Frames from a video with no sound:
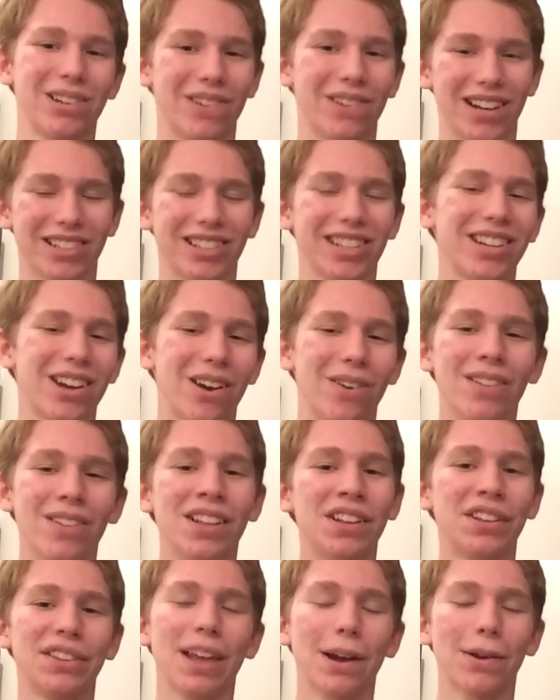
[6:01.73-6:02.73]
to watch. You know,
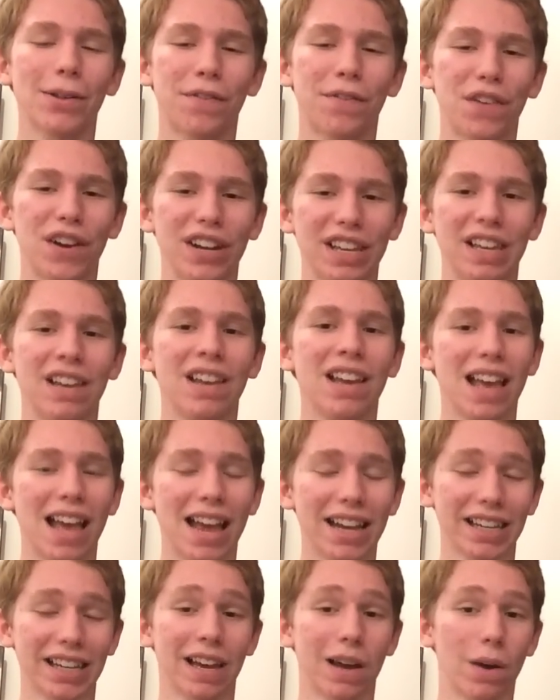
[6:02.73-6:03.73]
that was funny.
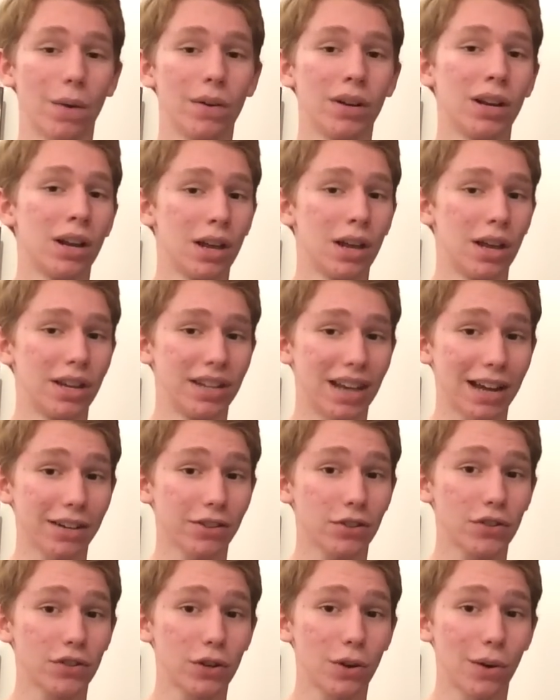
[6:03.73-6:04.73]
Anyhow,
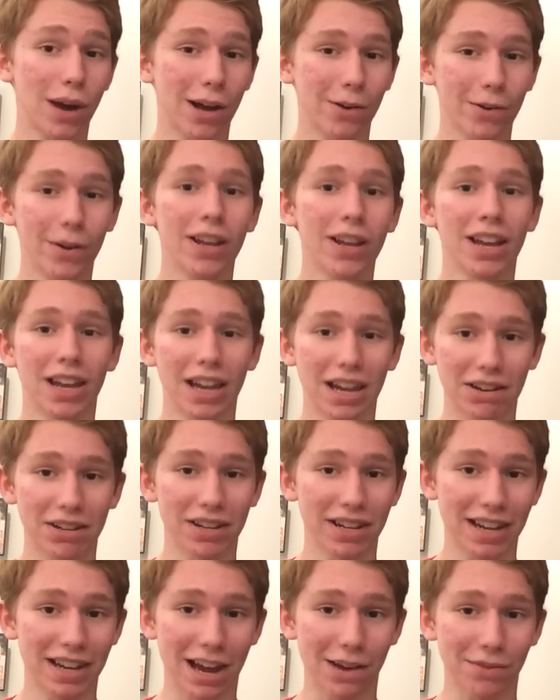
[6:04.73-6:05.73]
Niners go out
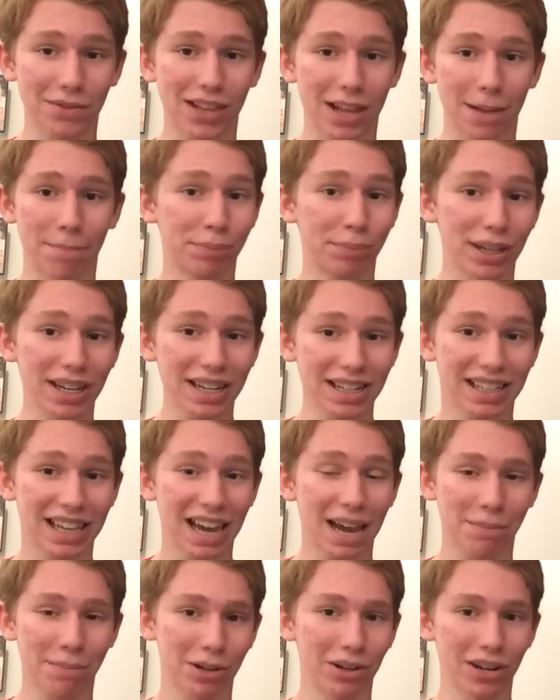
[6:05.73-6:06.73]
and announce that Blaine
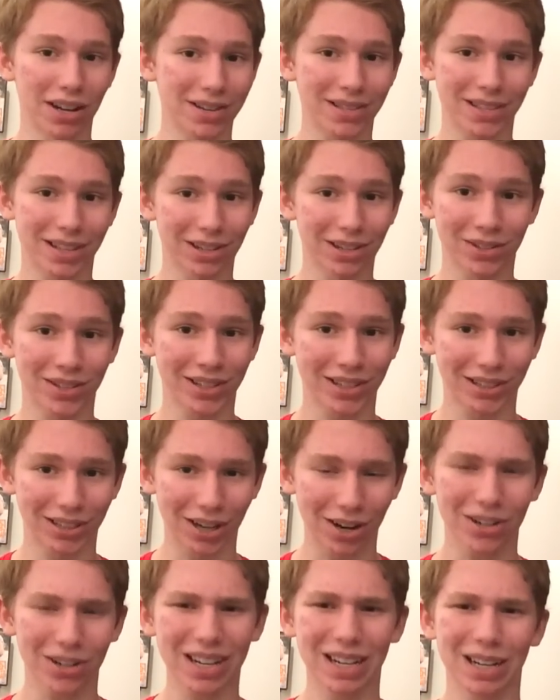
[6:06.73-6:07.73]
Gabbert is their
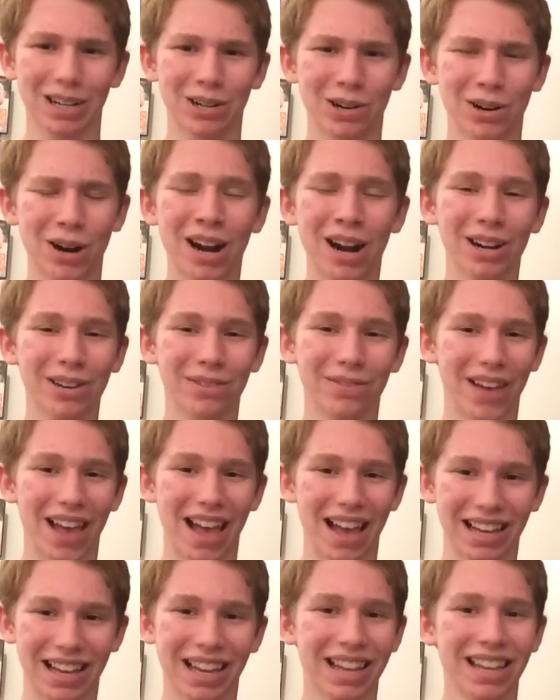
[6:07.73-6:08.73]
starting
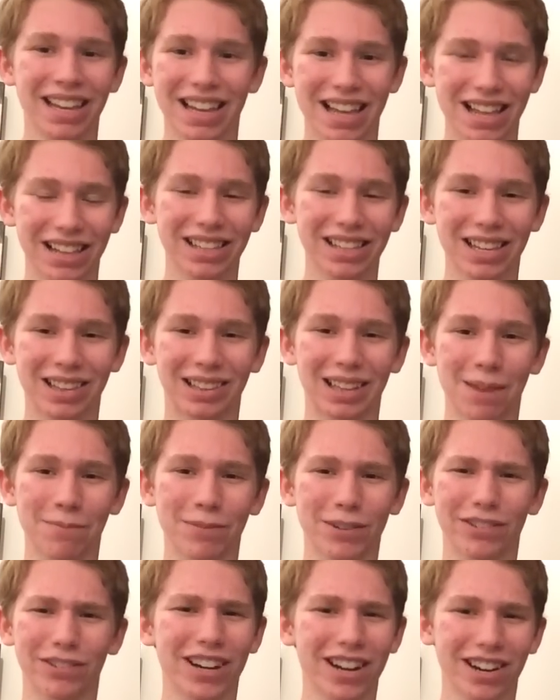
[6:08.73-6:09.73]
quarterback, at least
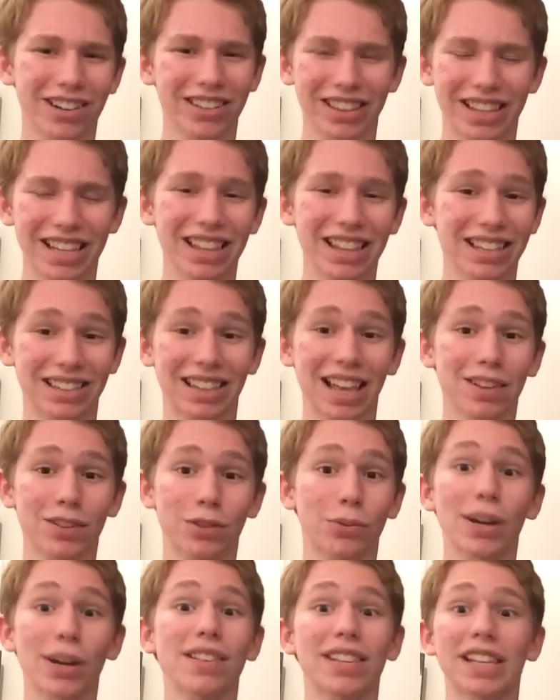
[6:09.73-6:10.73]
temporarily. Like,
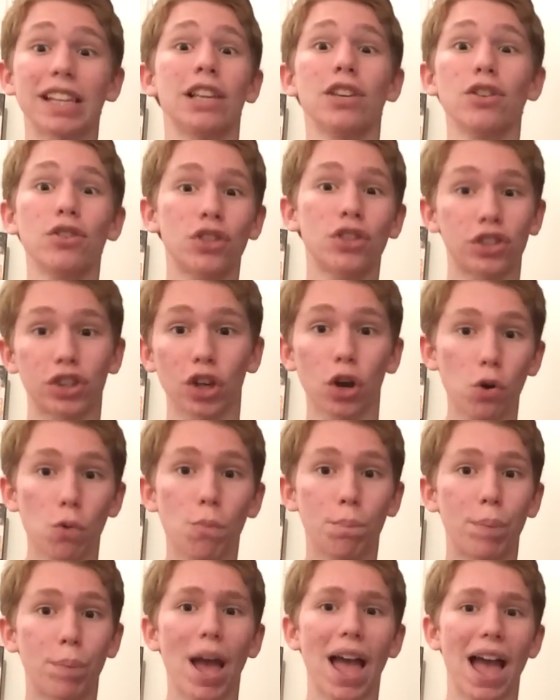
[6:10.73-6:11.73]
that's crazy. He's so
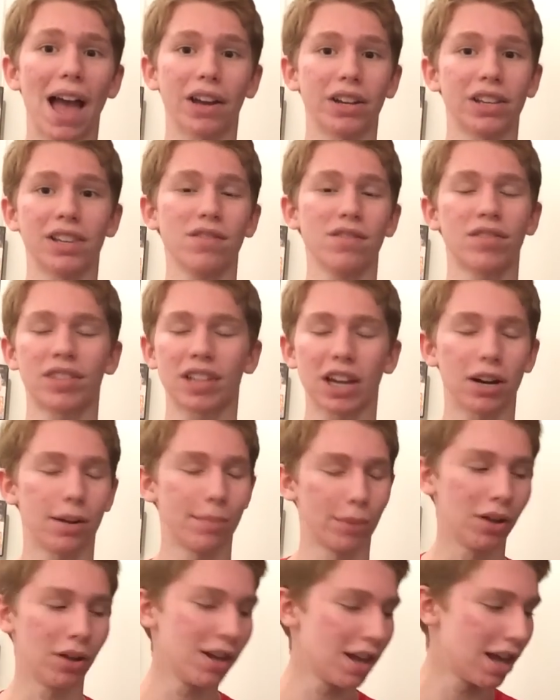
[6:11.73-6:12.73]
bad. He's
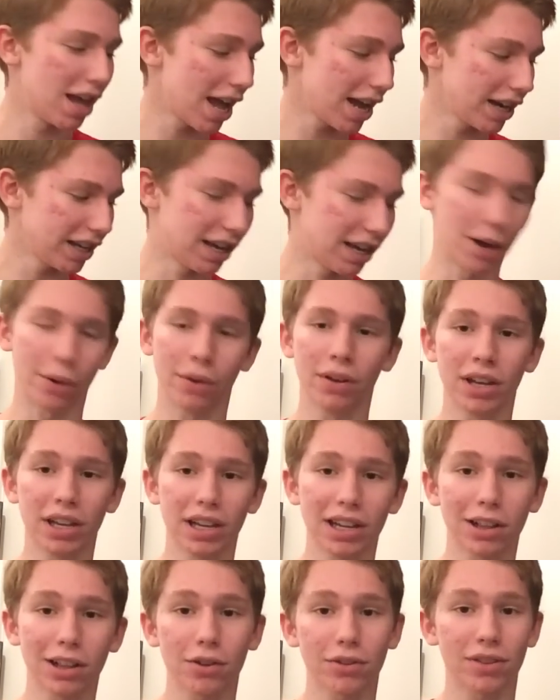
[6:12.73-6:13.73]
terrible. Anyhow,
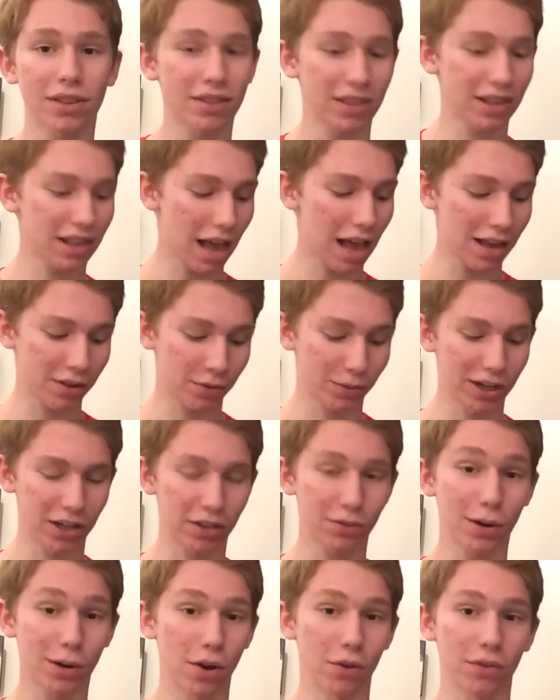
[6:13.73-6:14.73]
he closes his eyes when he
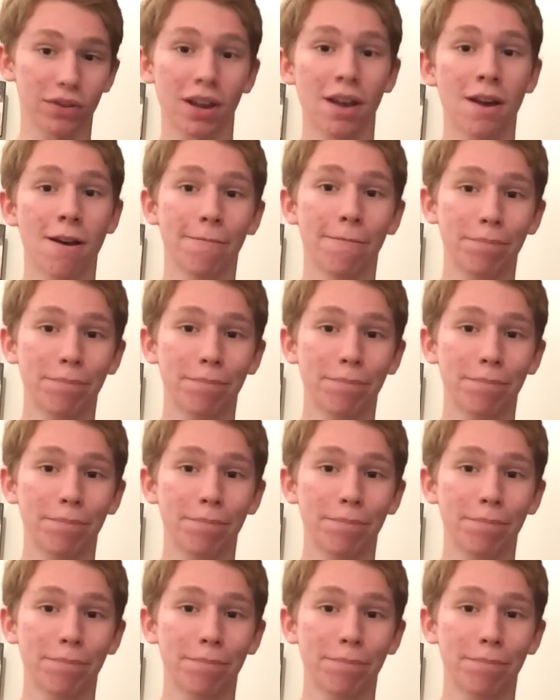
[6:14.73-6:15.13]
throws.